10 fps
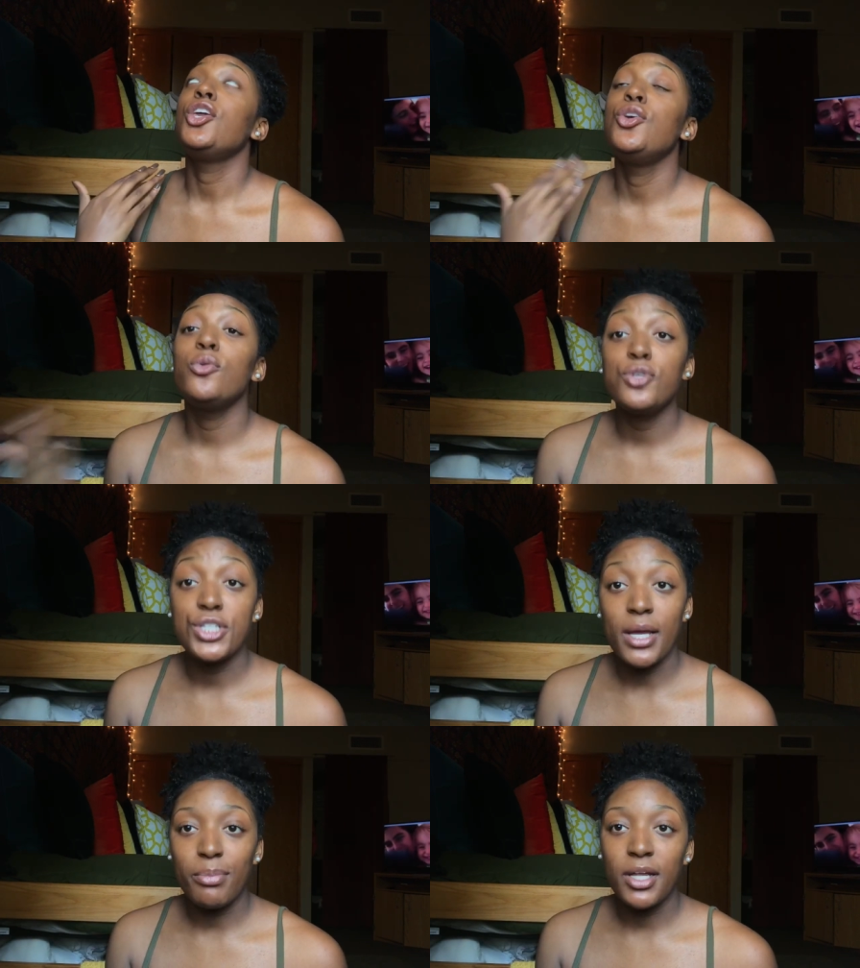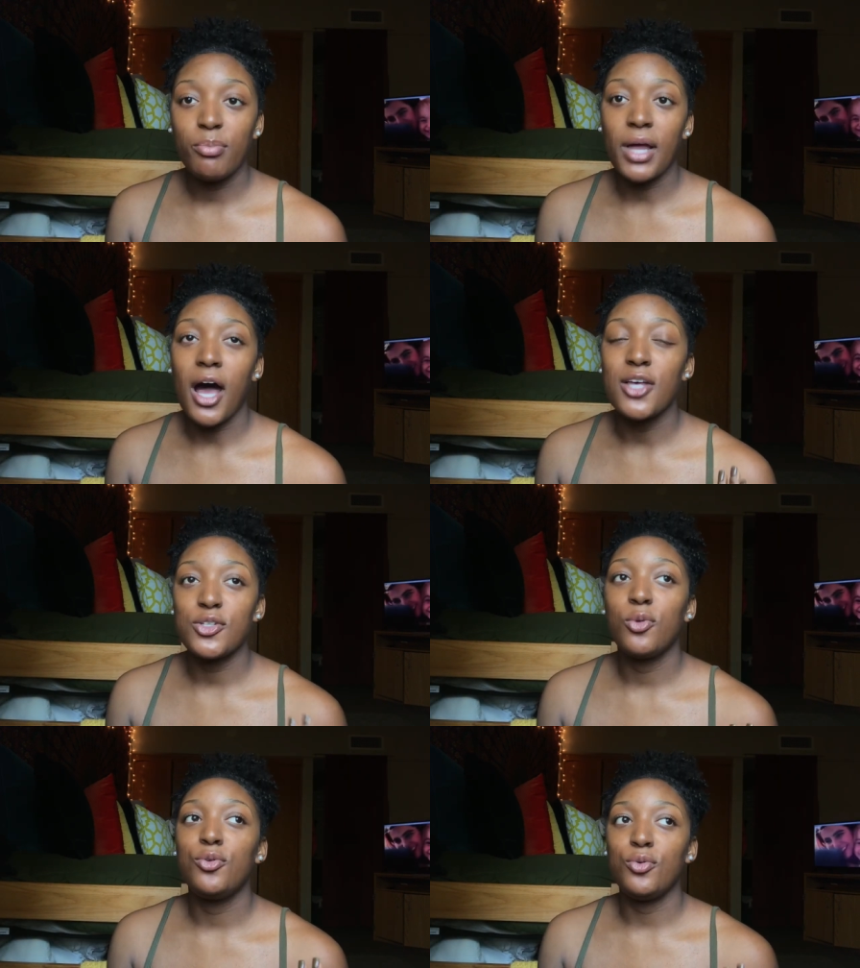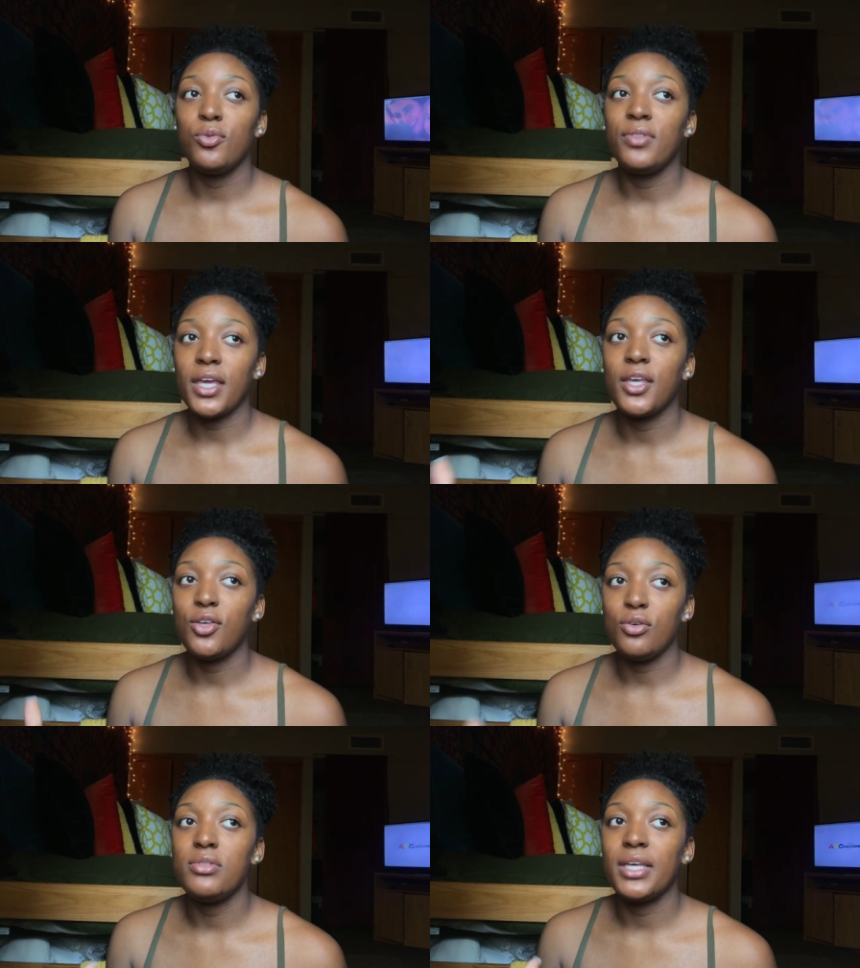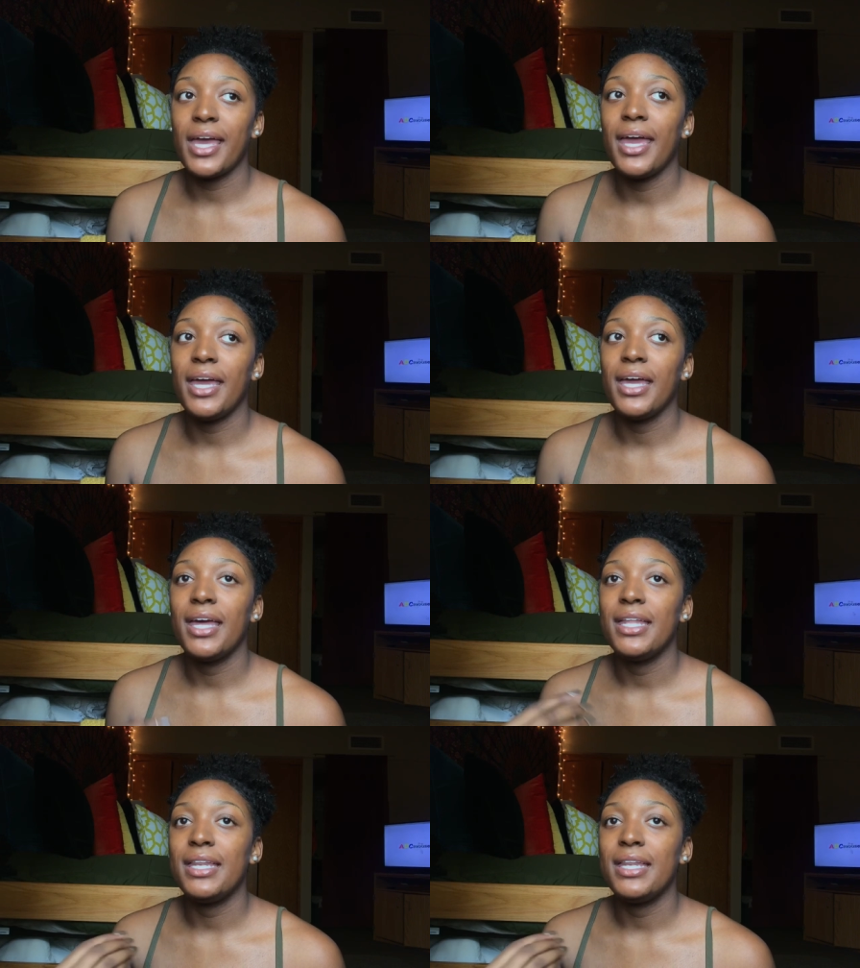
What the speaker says: use shea butter, but I also do think using a